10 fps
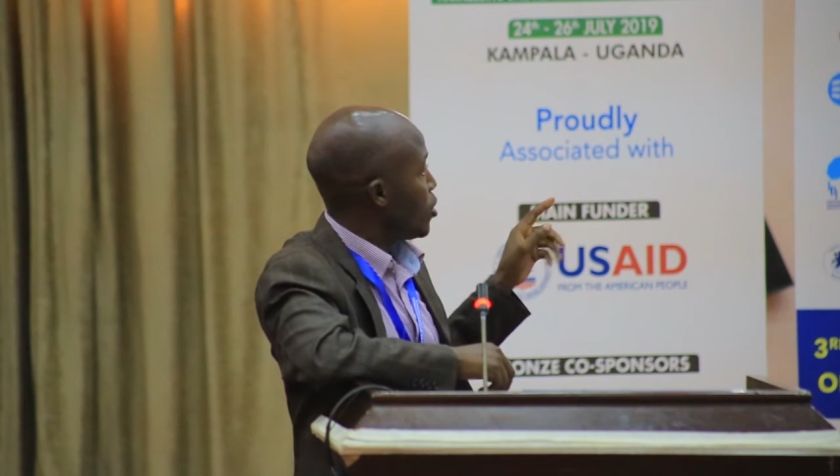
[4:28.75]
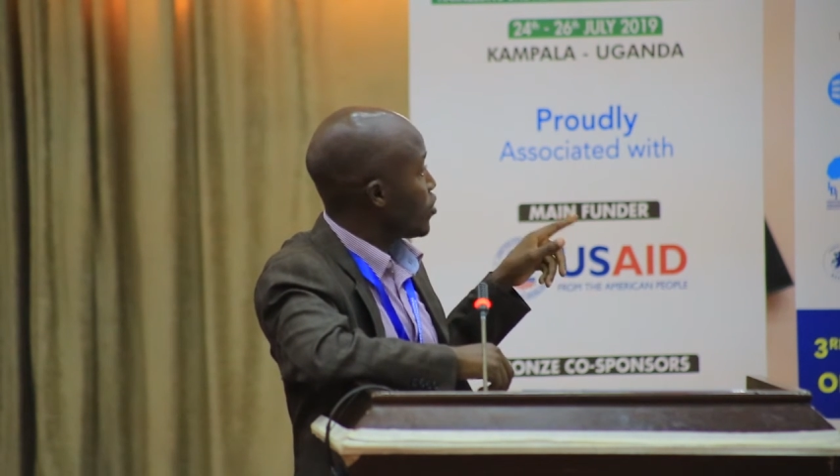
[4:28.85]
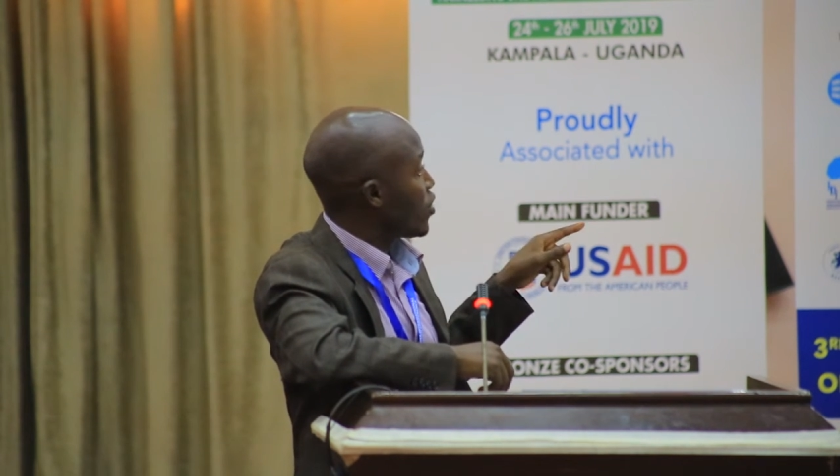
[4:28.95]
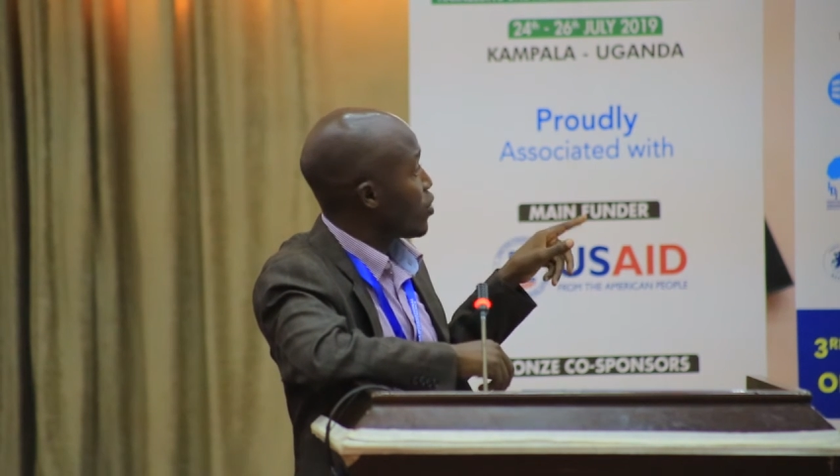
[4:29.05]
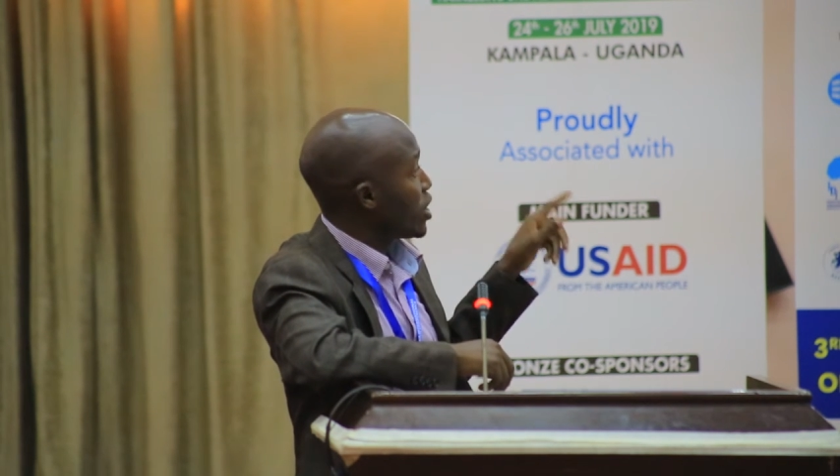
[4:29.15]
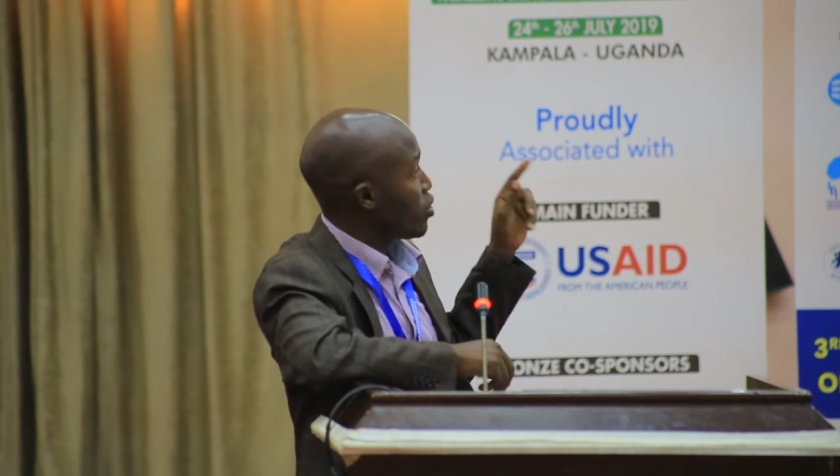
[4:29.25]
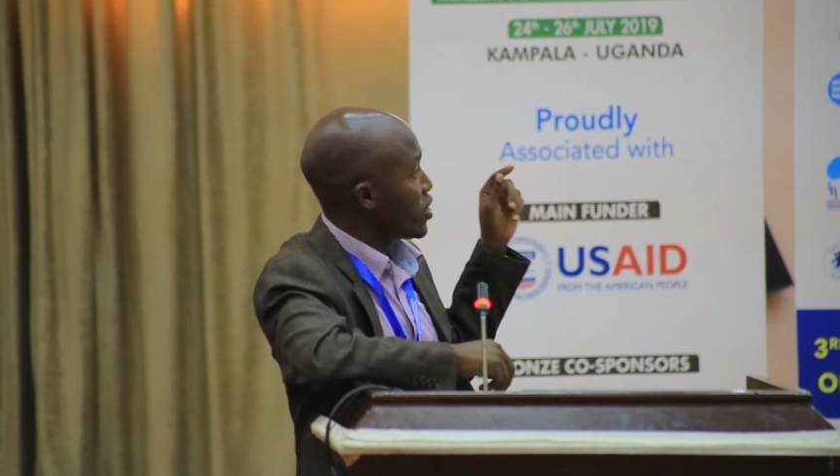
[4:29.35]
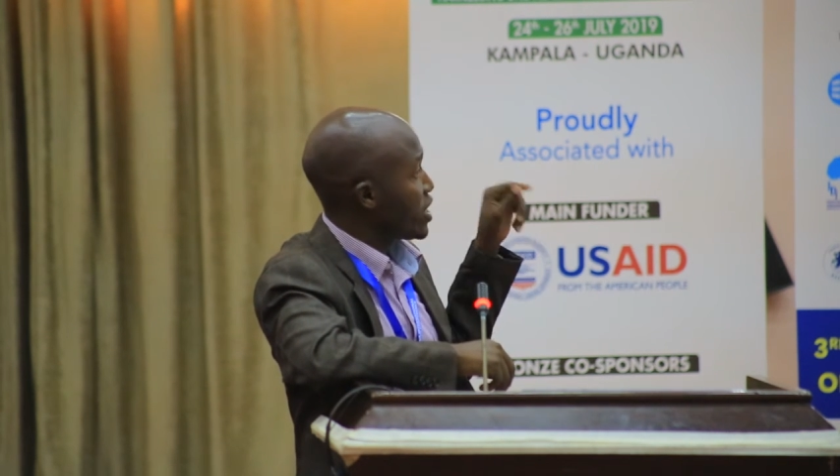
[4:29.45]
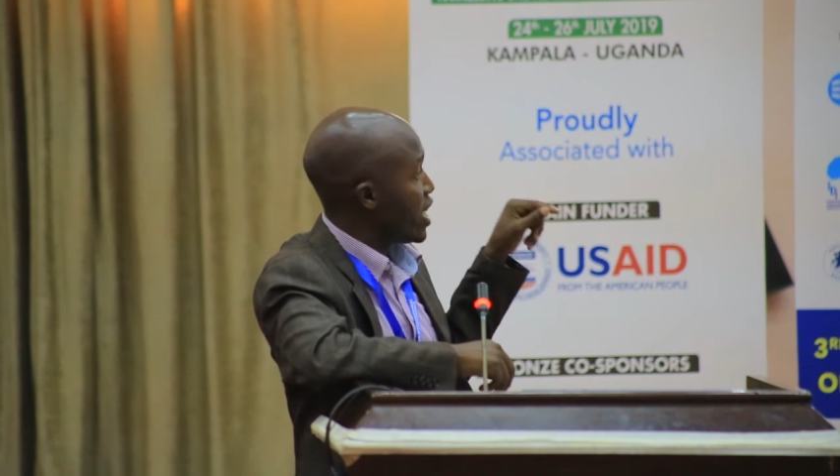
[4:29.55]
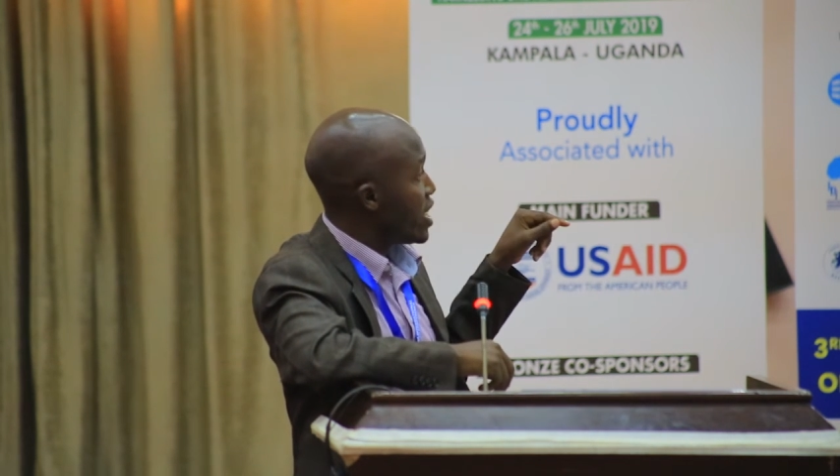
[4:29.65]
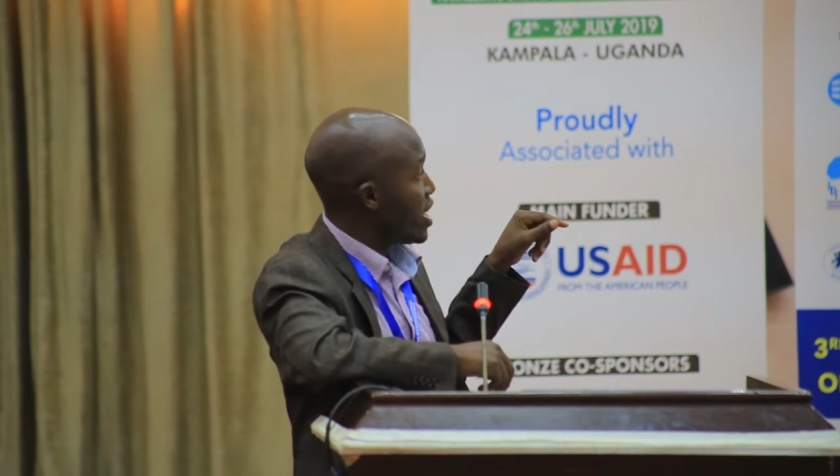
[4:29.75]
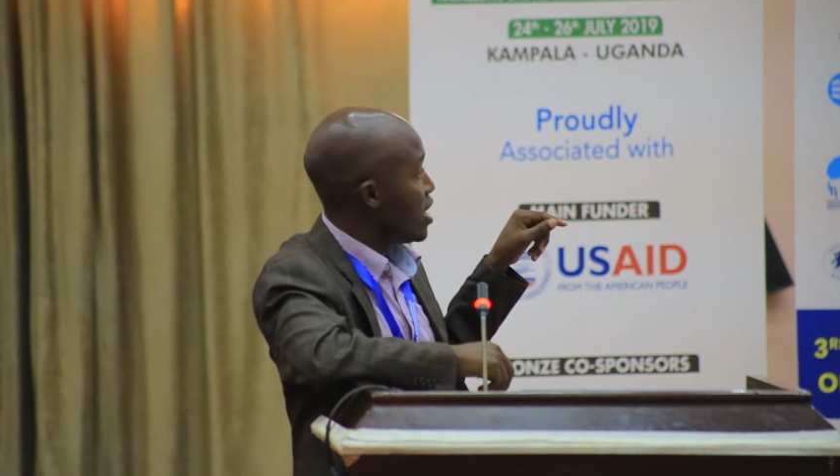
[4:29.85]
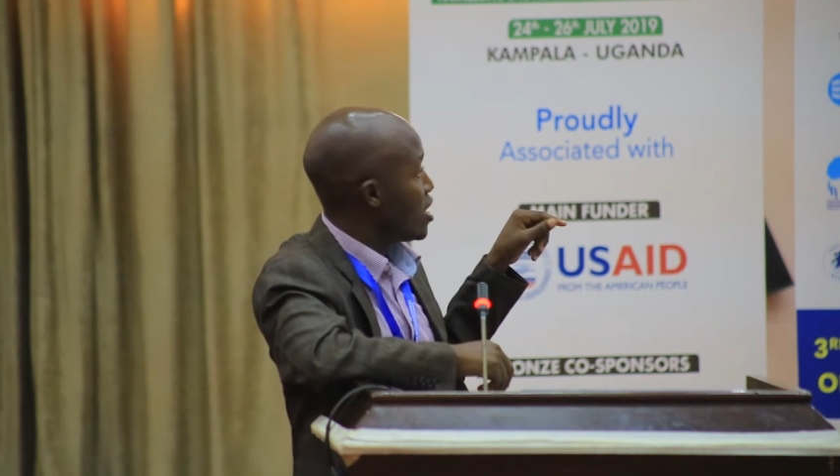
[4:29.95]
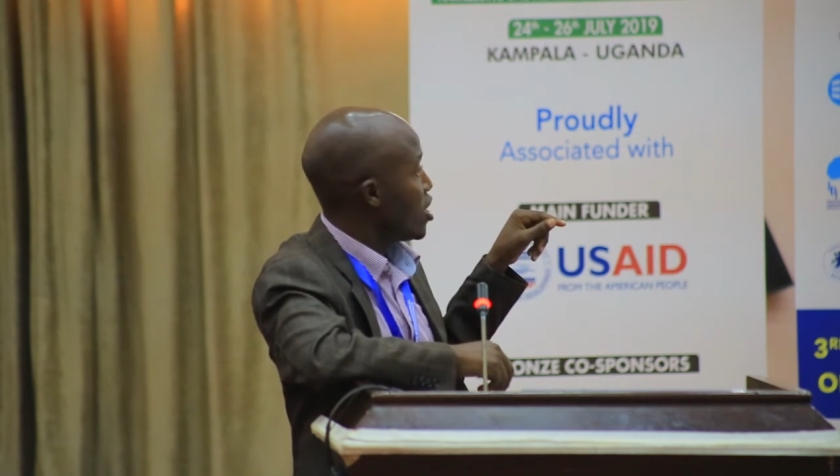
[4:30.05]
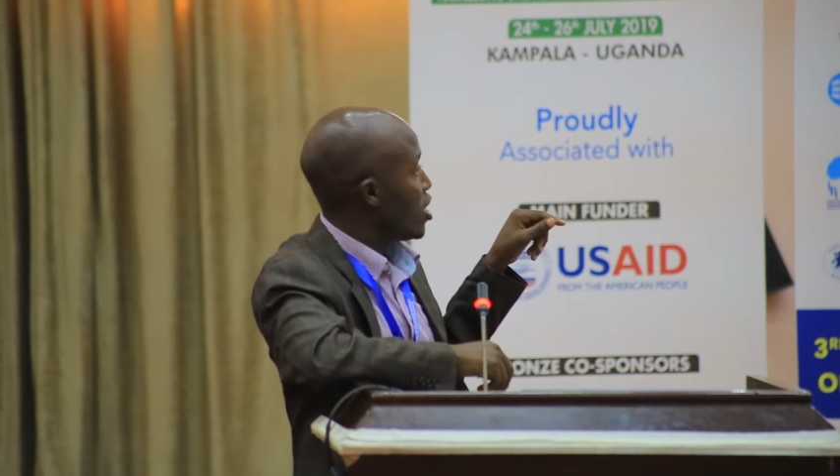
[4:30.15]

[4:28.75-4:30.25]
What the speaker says: most frequent was Tenia,